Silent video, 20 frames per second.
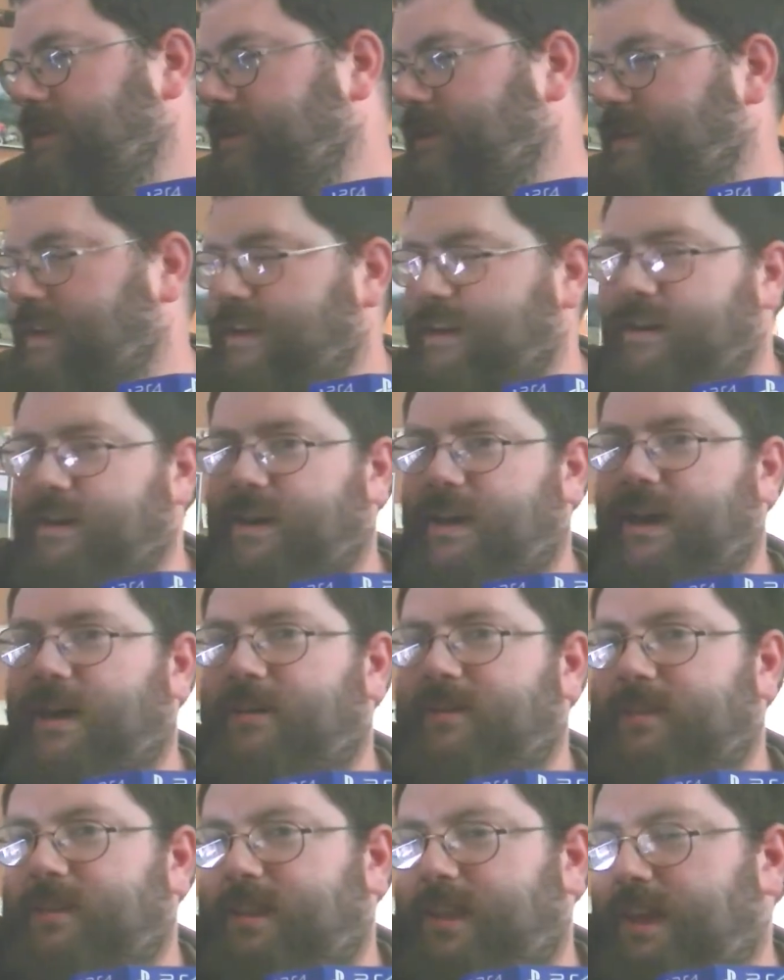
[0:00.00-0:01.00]
Kind of like how
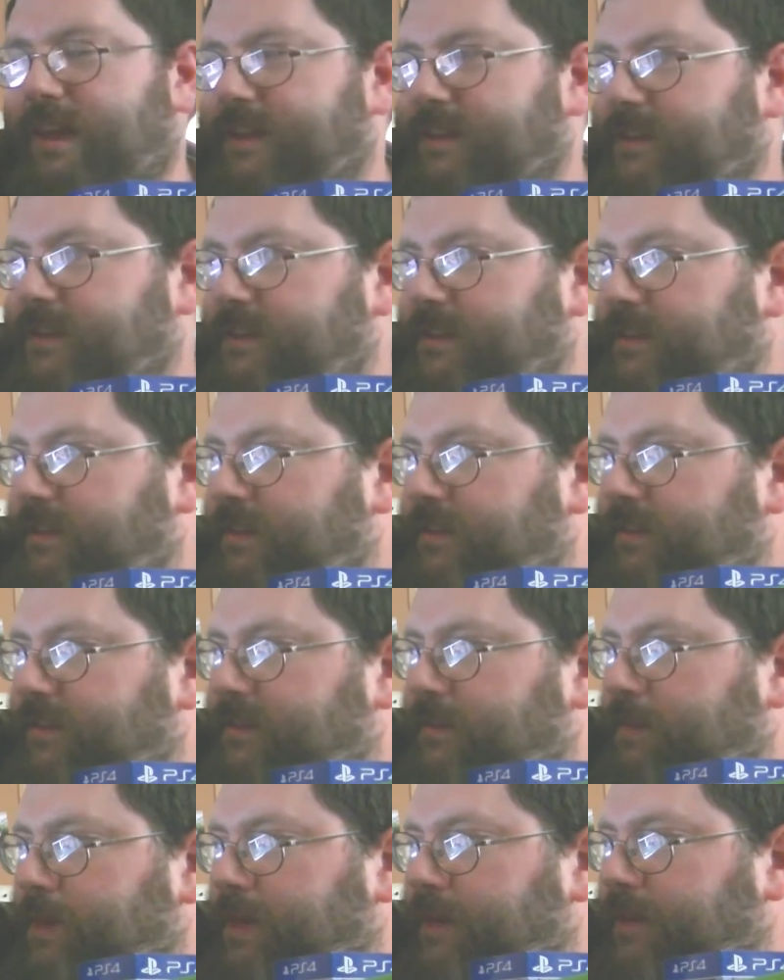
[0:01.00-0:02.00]
it has
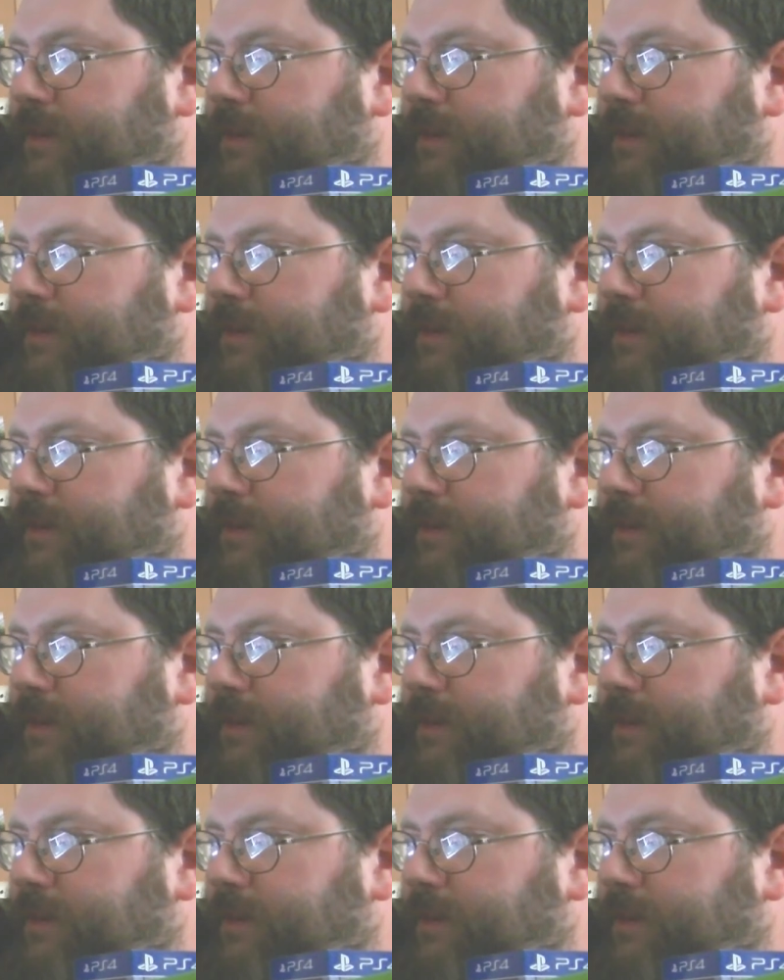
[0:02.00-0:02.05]
somebody in a